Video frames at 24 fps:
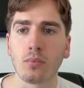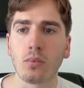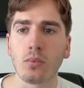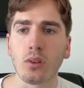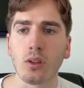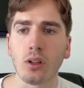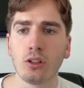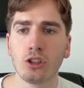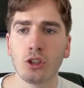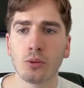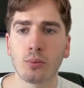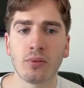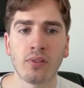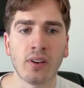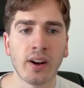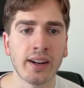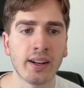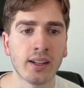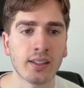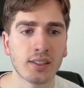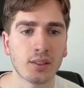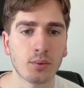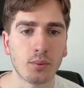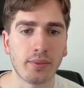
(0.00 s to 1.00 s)
to
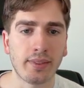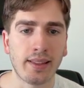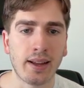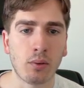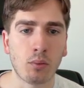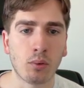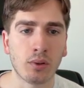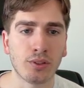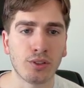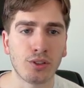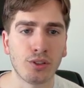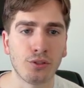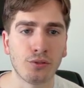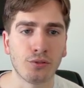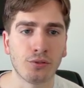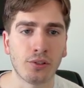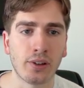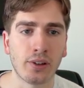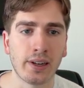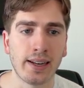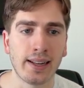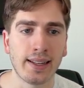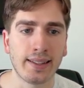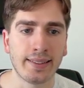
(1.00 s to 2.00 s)
provide us with that 1, 2,
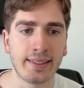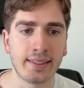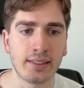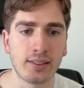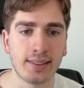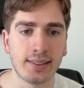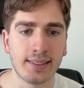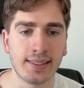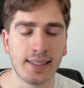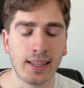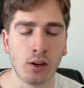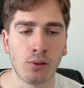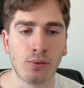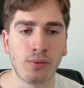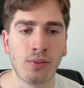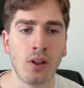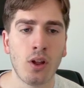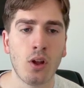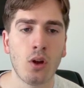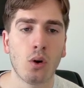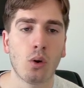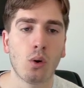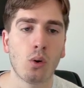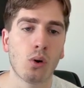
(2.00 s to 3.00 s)
3, and then to sell off,
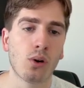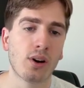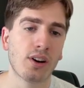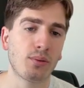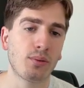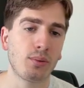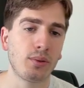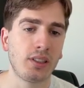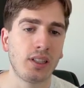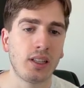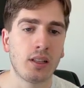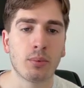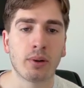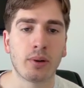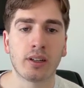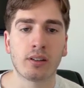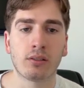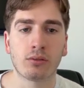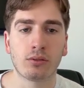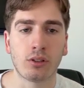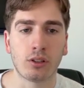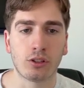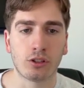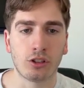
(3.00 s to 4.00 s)
or if we see the breaker
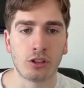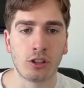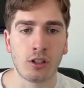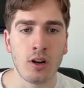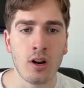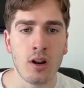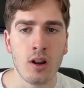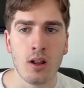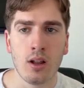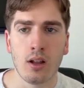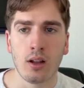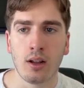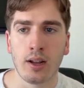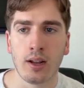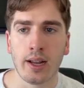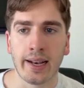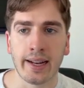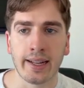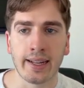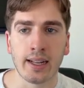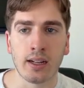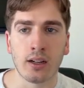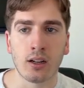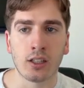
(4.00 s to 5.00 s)
structure. And
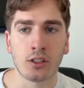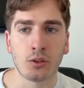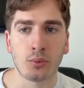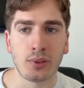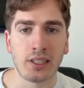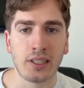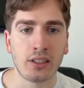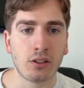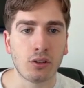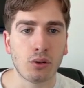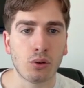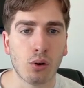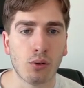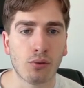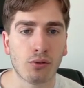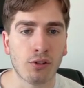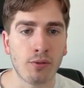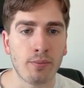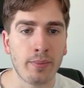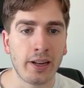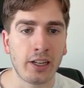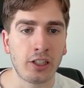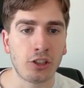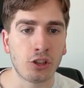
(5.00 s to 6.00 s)
again, guys, we need
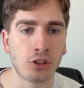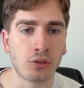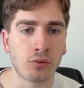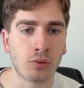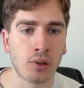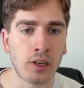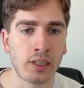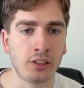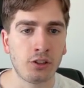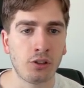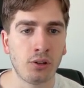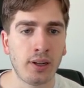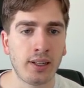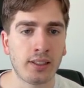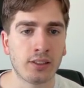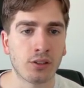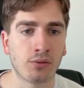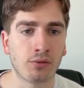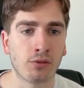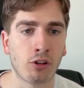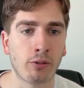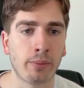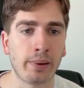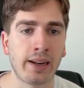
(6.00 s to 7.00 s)
confirmation, right, to enter
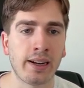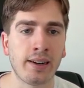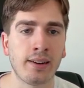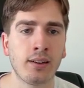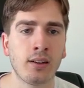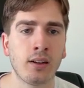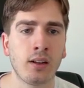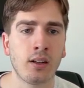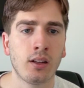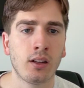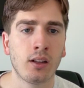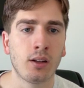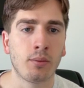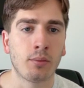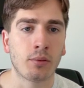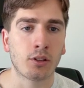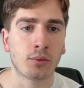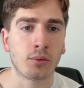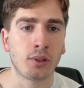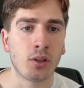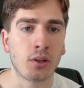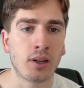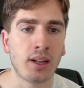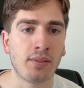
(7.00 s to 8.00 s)
from here, because
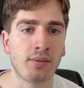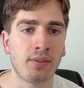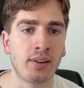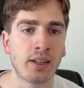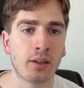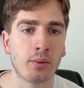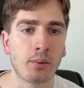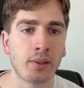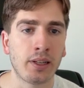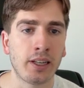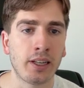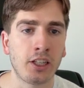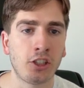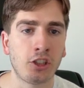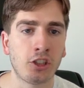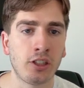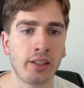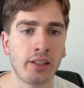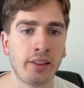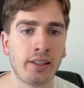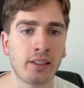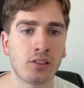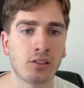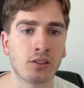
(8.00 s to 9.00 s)
we don't have liquidation
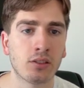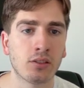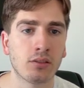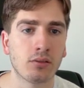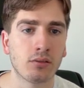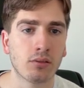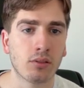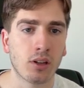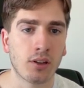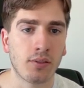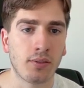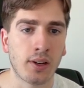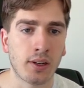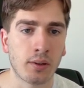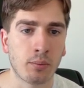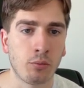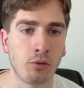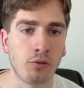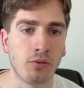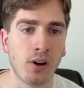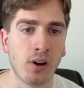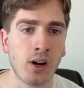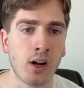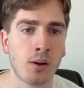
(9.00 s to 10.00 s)
in this kind of like
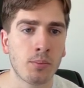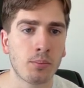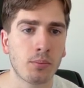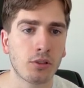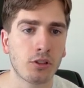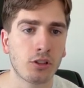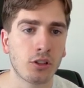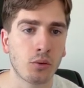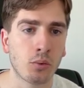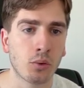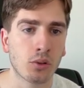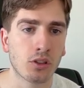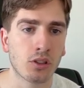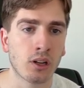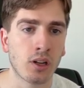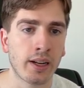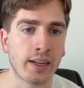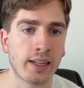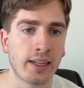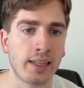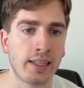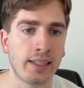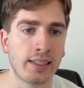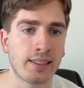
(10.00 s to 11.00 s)
move up. So what's
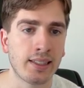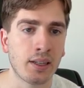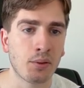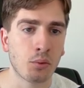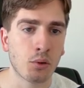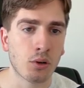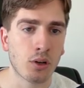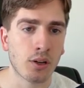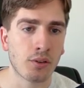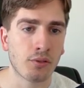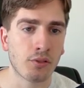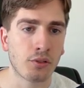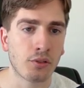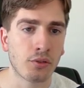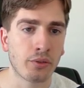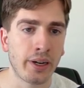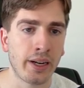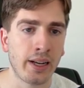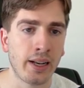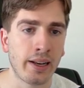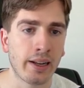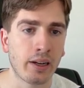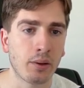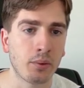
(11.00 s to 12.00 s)
likely is that we'll kind of
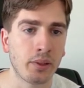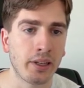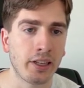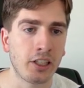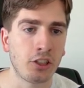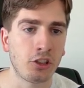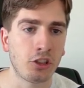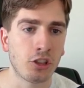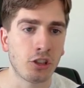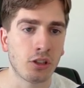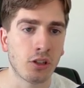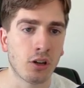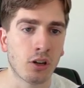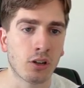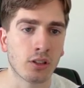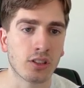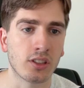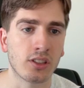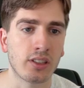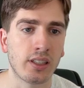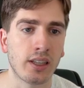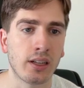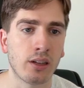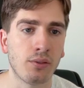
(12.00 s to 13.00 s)
create liquidation
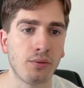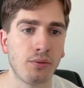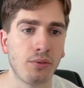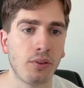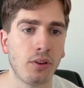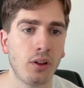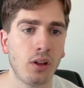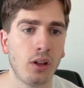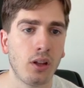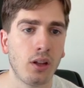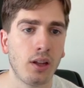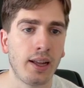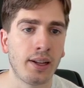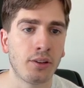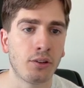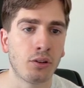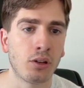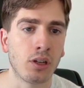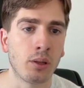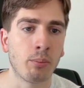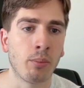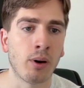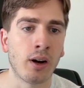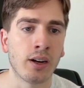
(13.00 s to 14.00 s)
ourselves, and
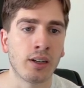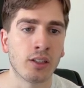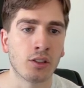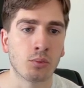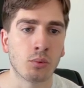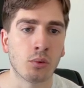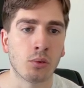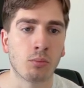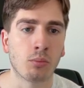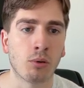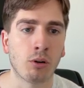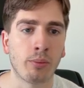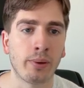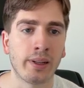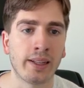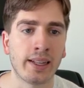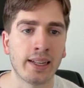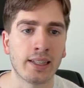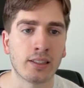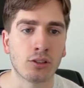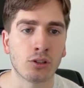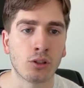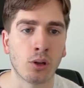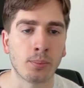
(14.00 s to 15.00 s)
early buyers will probably
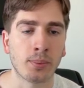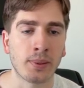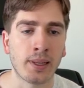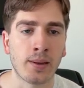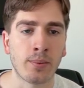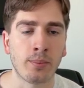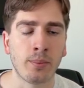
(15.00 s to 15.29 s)
get stopped out.